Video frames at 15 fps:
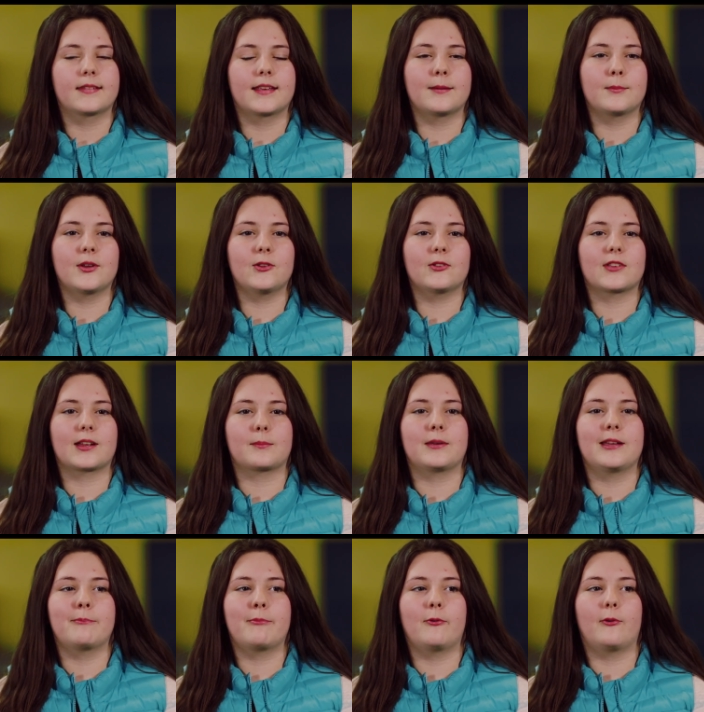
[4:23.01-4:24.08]
It means like
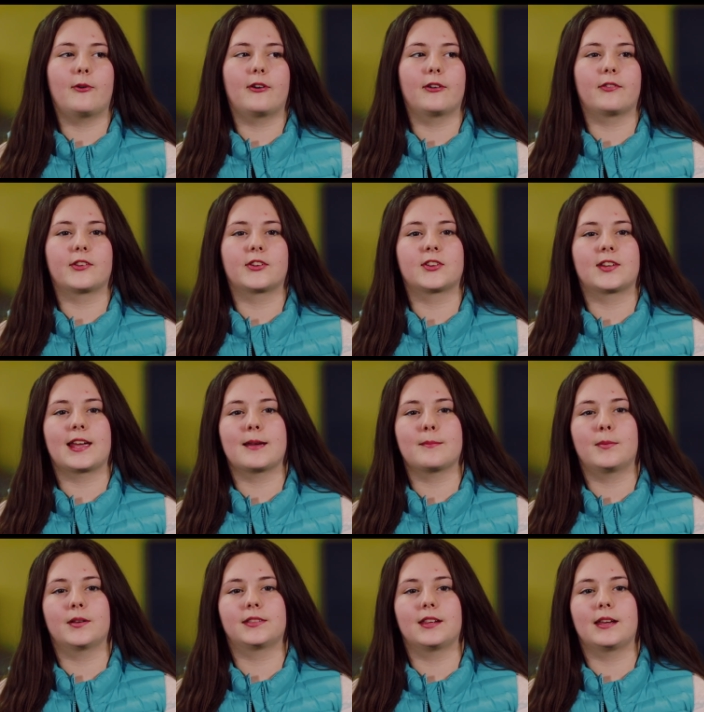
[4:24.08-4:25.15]
people are the same,
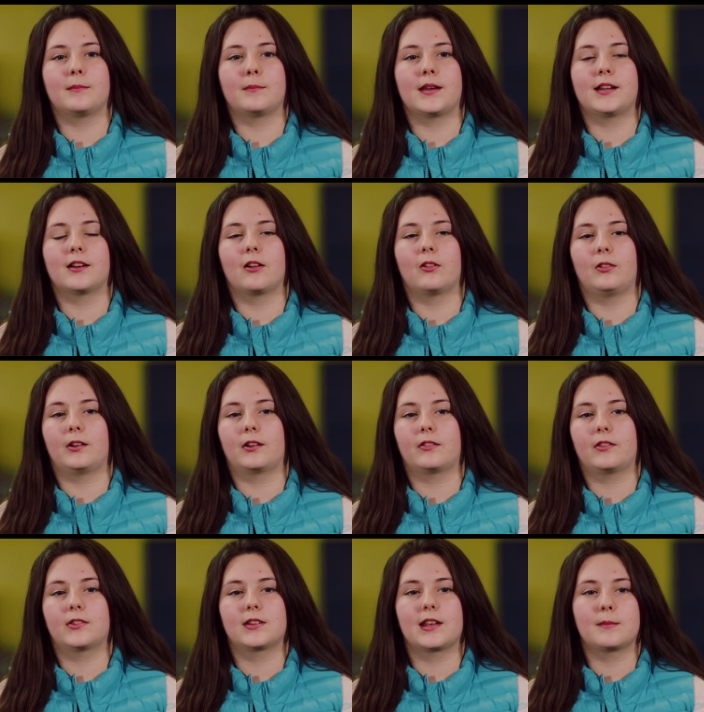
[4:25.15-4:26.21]
but they may not look
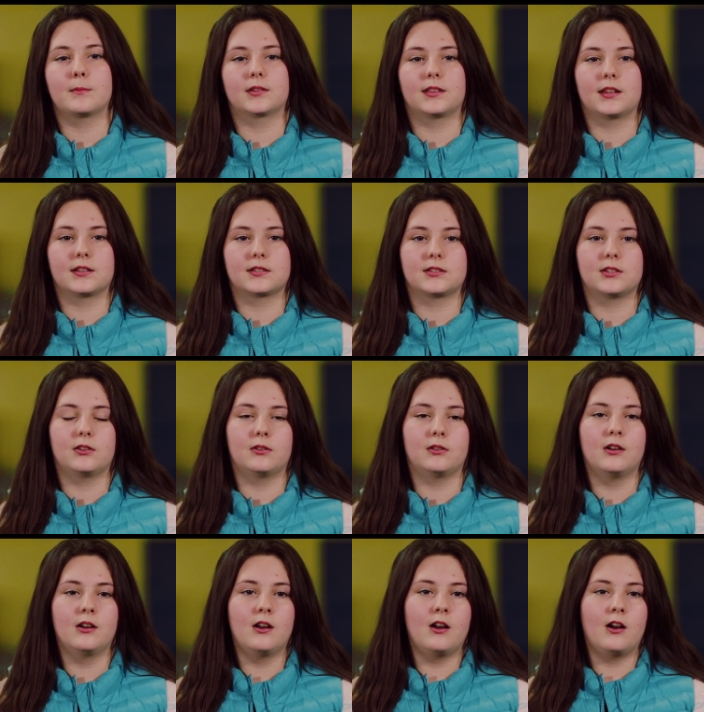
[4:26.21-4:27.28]
the same, but they still
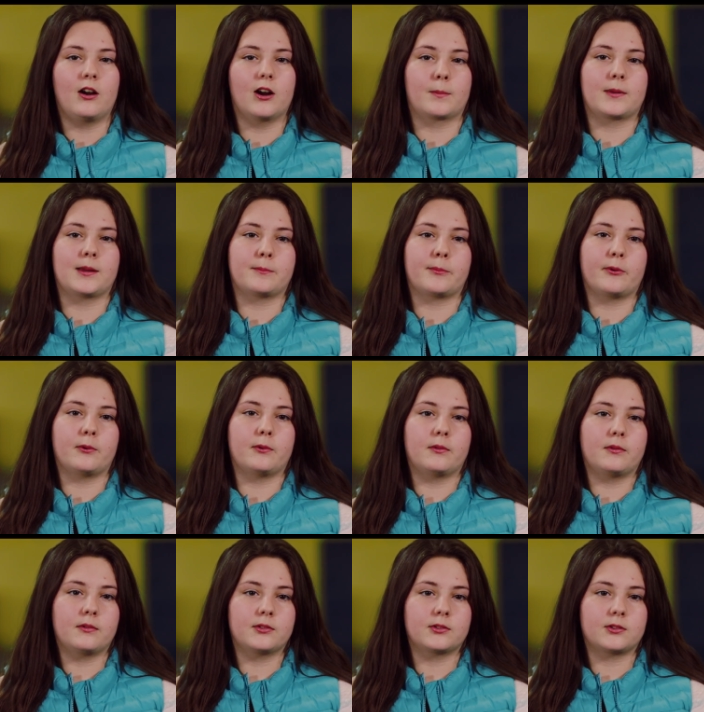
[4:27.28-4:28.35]
are people.
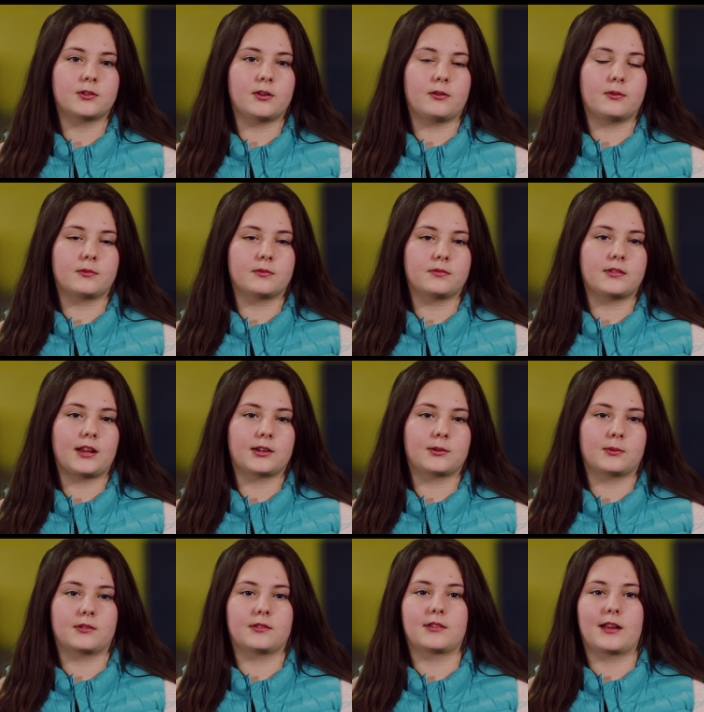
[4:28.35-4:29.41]
So that's
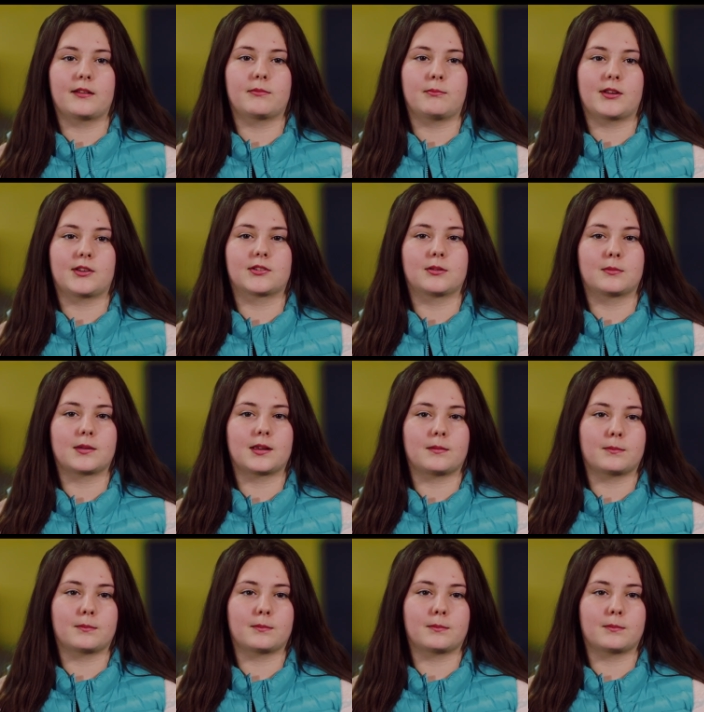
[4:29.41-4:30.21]
what that means to me.